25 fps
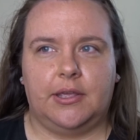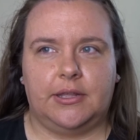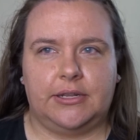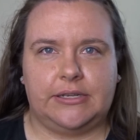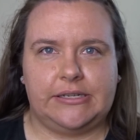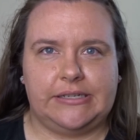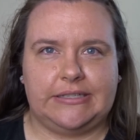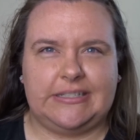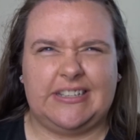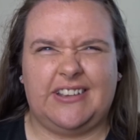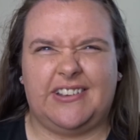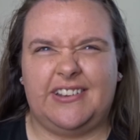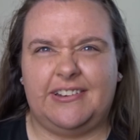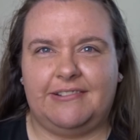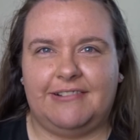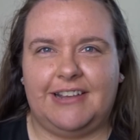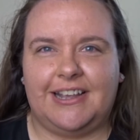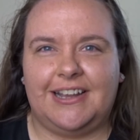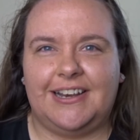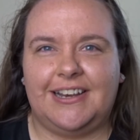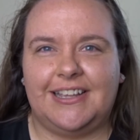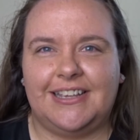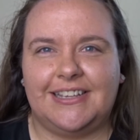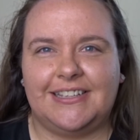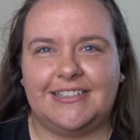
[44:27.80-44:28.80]
designer
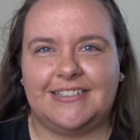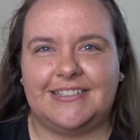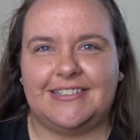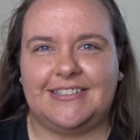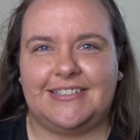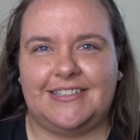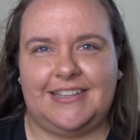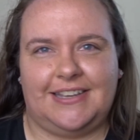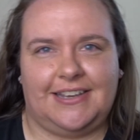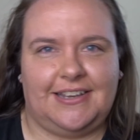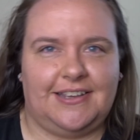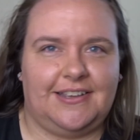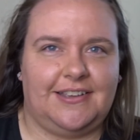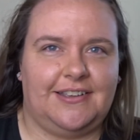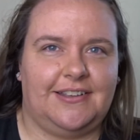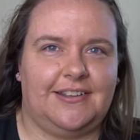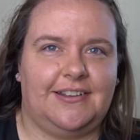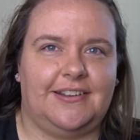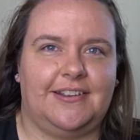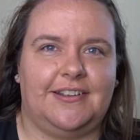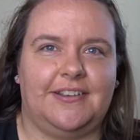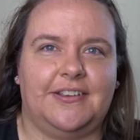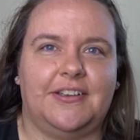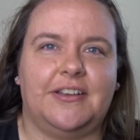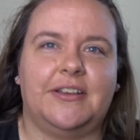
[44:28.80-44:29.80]
outlets that
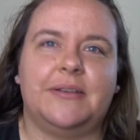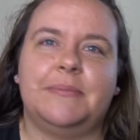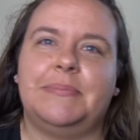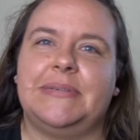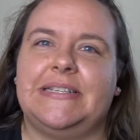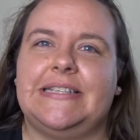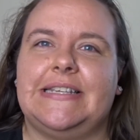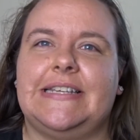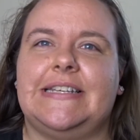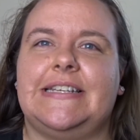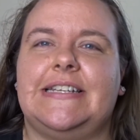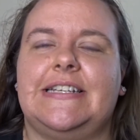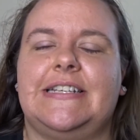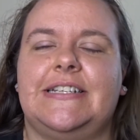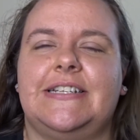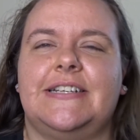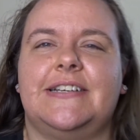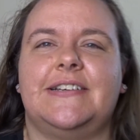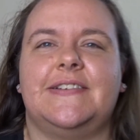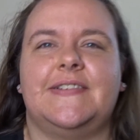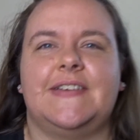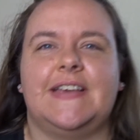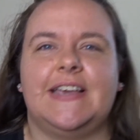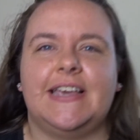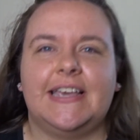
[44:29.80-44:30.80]
I got a percentage
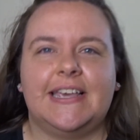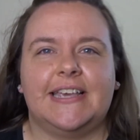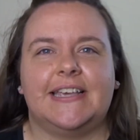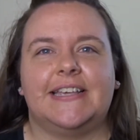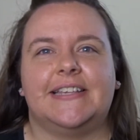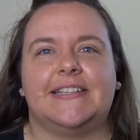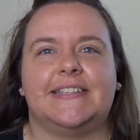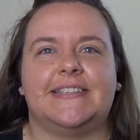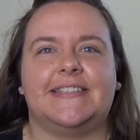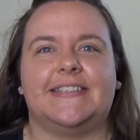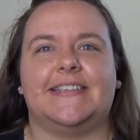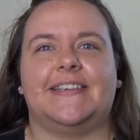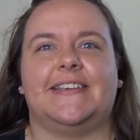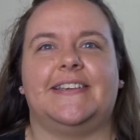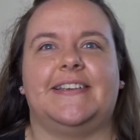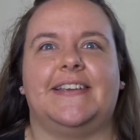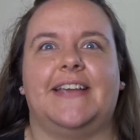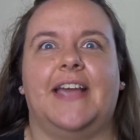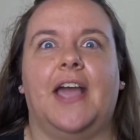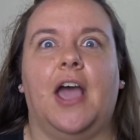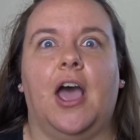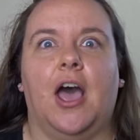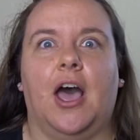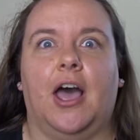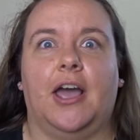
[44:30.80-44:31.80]
of. So
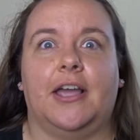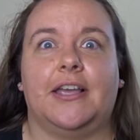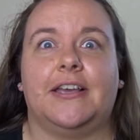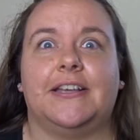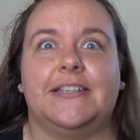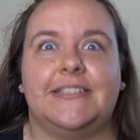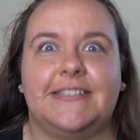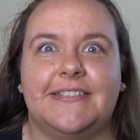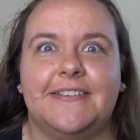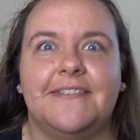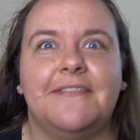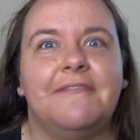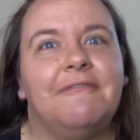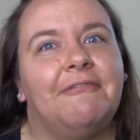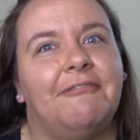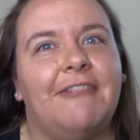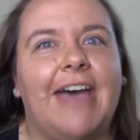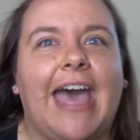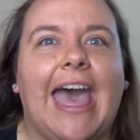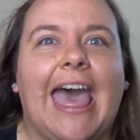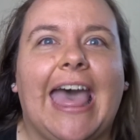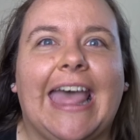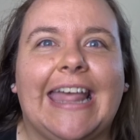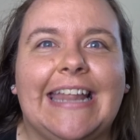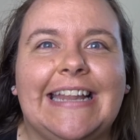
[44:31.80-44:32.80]
I got some
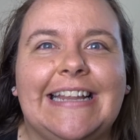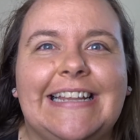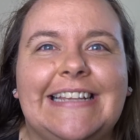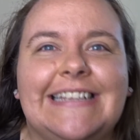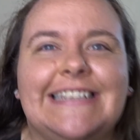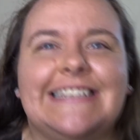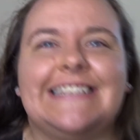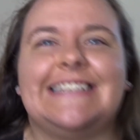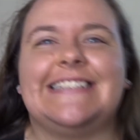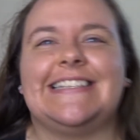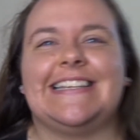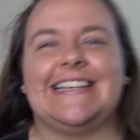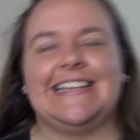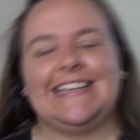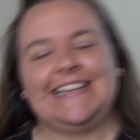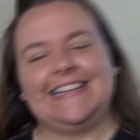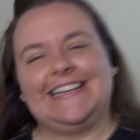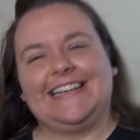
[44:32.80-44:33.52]
Vans.